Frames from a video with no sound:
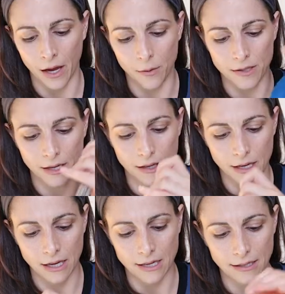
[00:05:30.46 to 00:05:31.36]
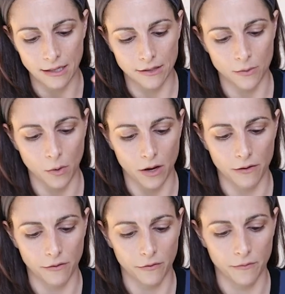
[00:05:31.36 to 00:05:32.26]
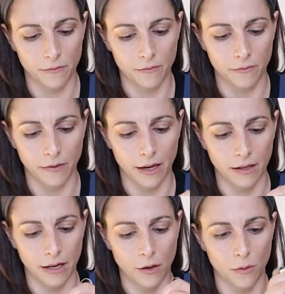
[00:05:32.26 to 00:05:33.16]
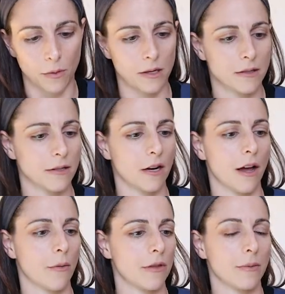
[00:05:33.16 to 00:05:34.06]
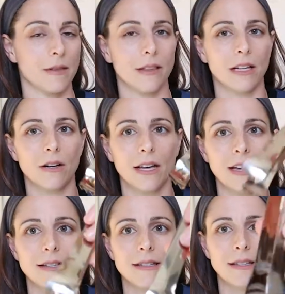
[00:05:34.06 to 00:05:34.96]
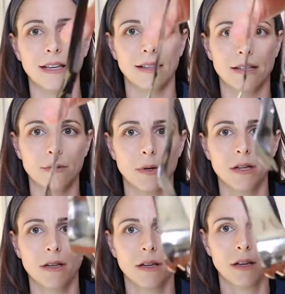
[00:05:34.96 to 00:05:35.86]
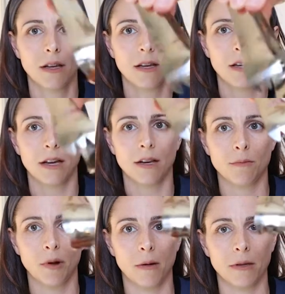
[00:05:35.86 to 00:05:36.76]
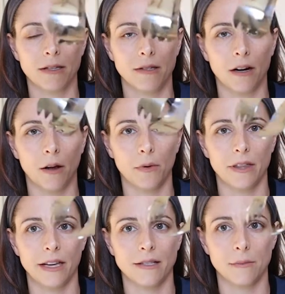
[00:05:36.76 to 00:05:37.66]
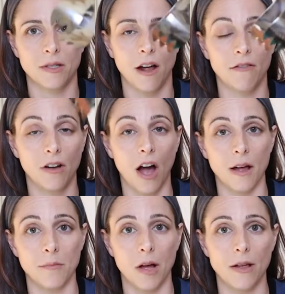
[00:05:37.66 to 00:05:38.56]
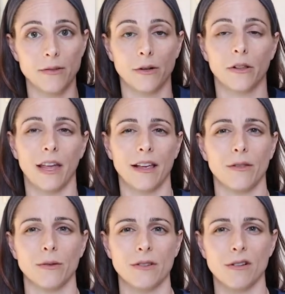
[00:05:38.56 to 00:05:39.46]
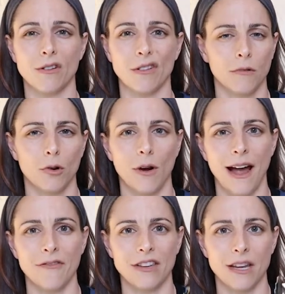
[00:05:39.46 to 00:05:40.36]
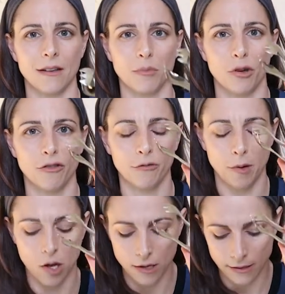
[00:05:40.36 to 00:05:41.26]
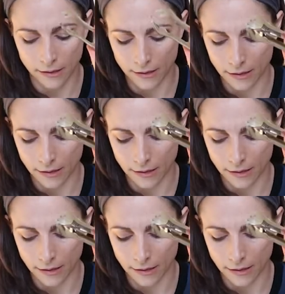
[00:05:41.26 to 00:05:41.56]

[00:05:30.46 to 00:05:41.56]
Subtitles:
I would say the easiest one, like that you would want to start out with little kids, is like this one. And probably start out with like some soft cotton balls or like those little crafting poof balls and